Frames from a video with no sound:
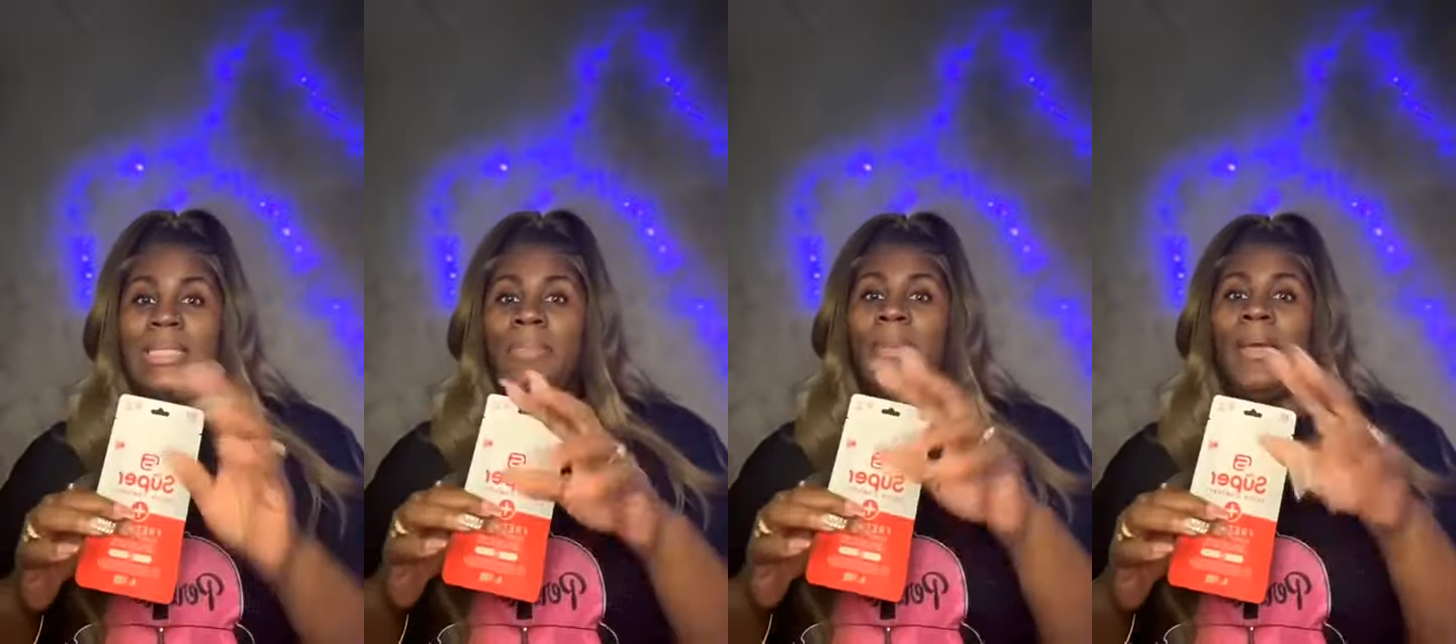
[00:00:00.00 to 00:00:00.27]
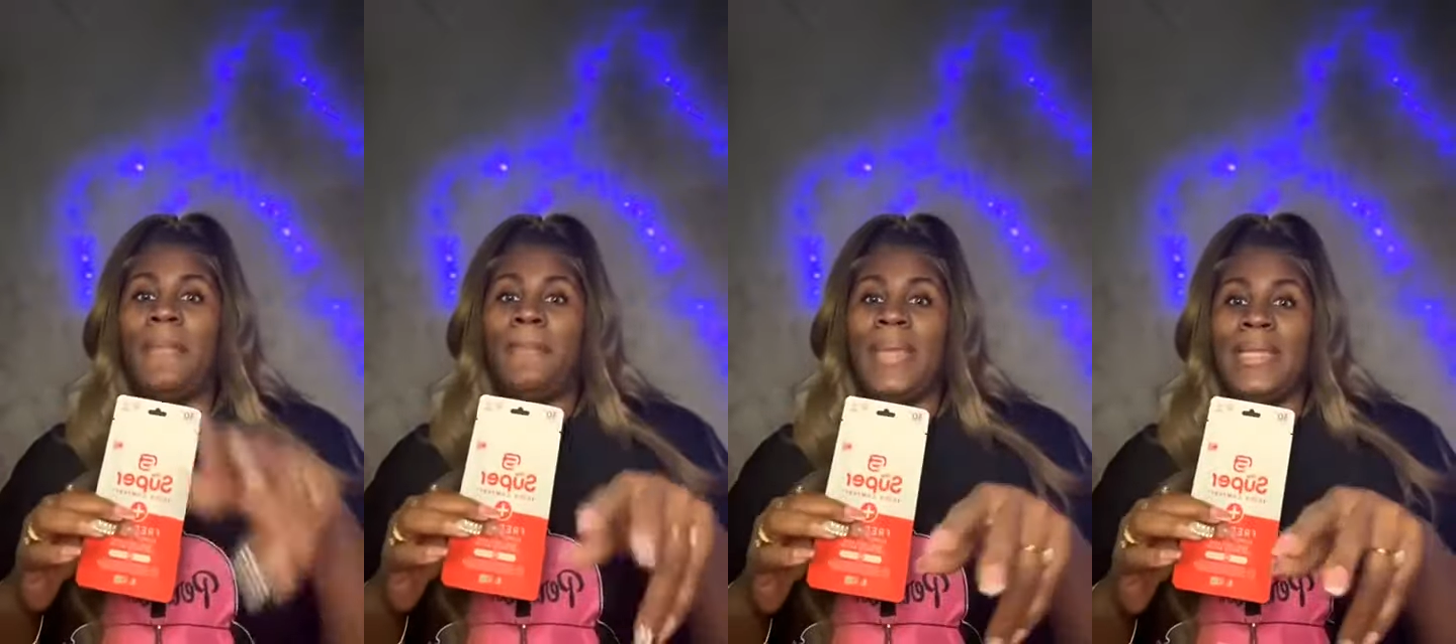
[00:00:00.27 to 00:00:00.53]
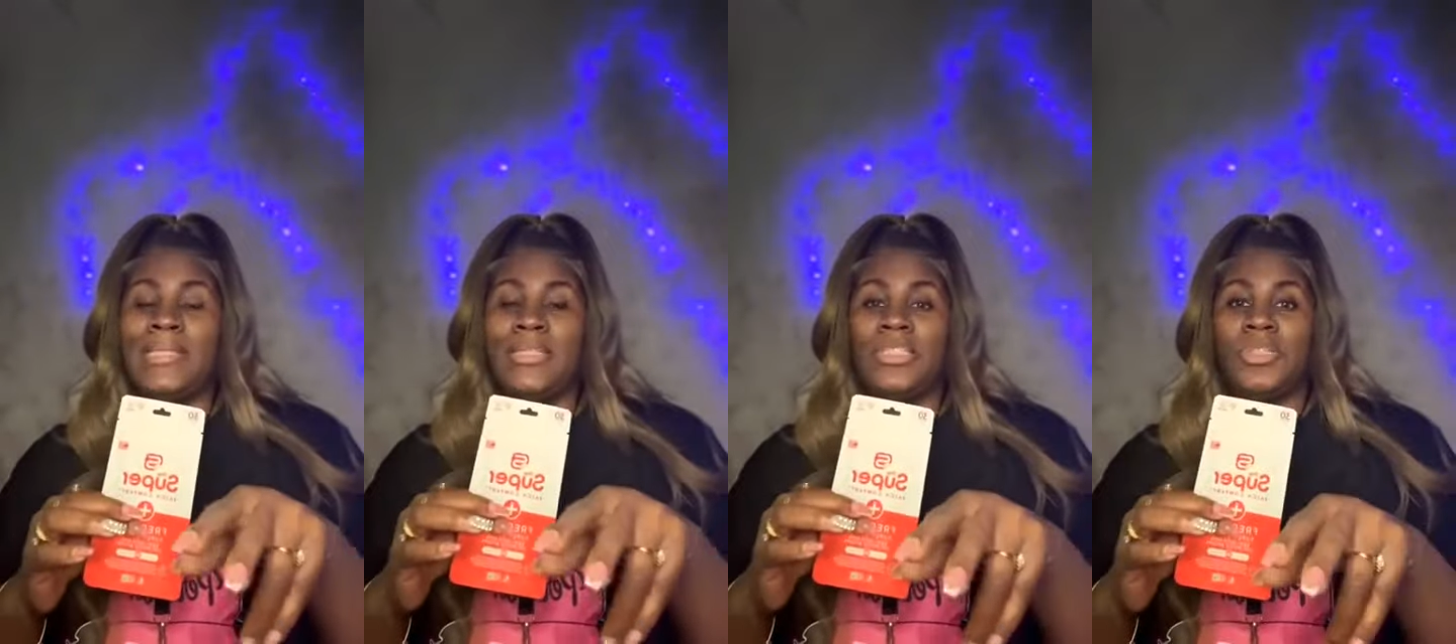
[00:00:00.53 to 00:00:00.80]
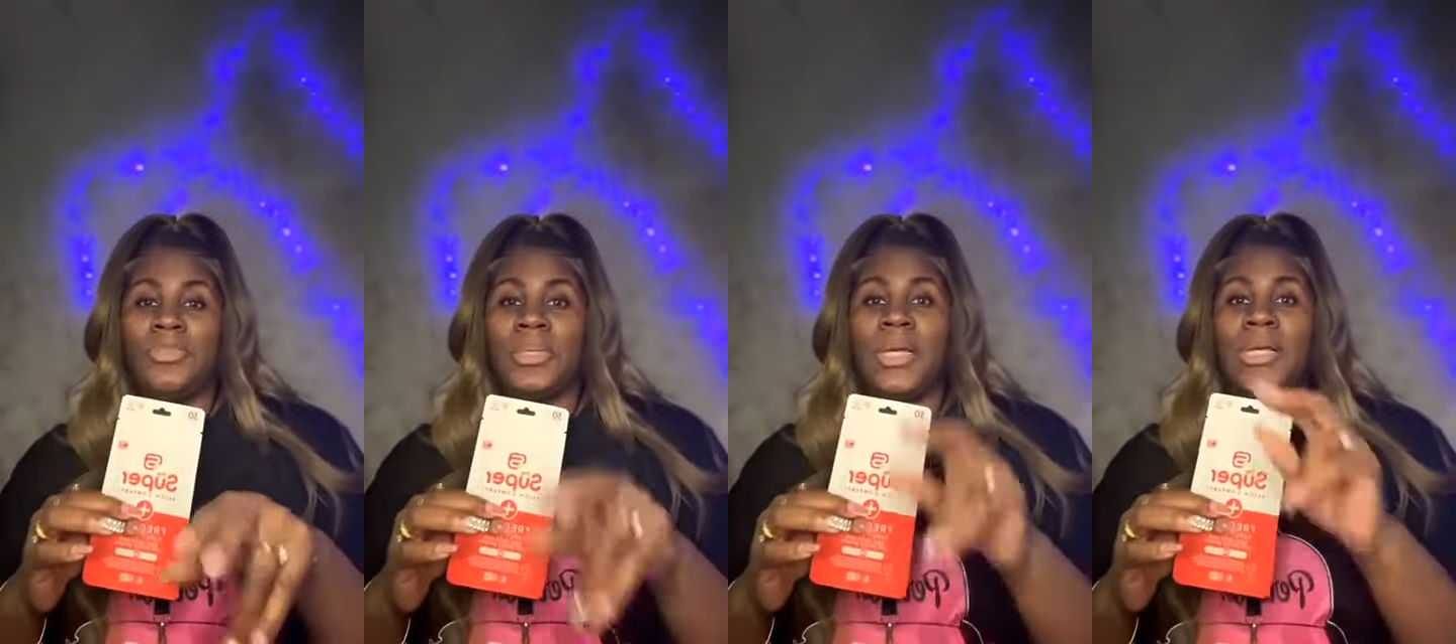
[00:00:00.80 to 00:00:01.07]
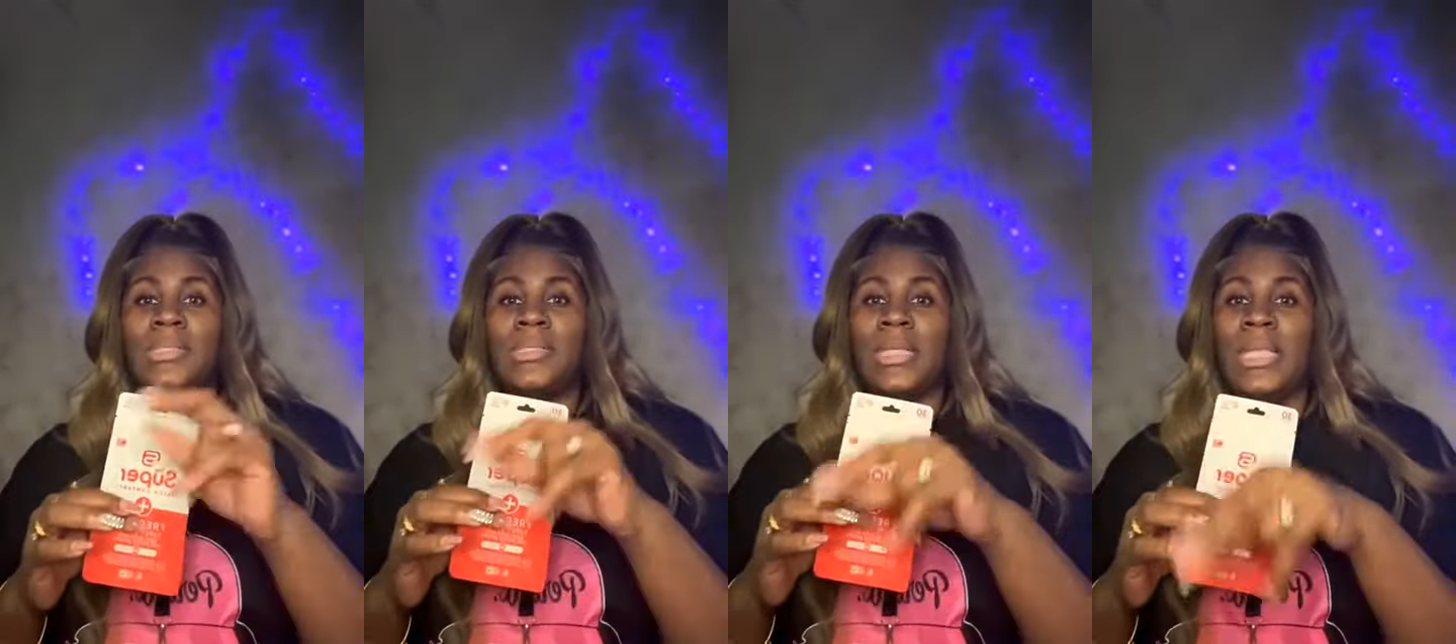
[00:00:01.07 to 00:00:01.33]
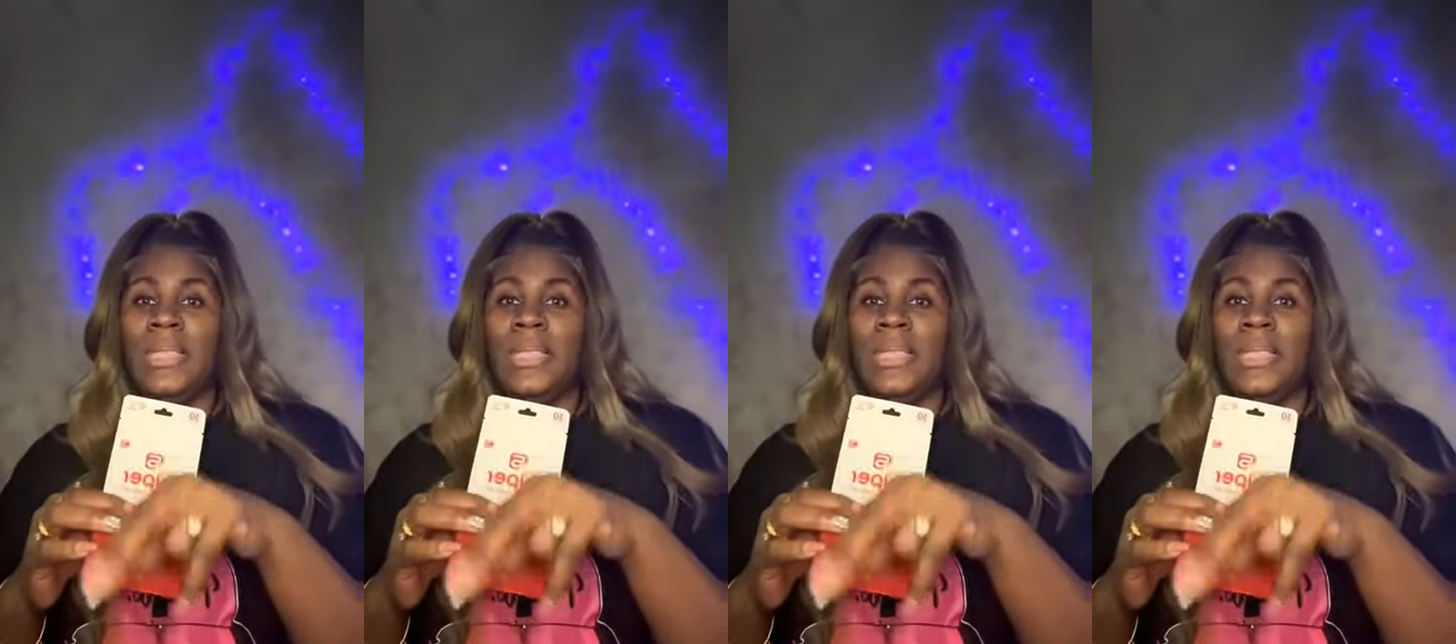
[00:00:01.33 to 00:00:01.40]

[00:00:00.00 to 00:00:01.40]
Send me a message, because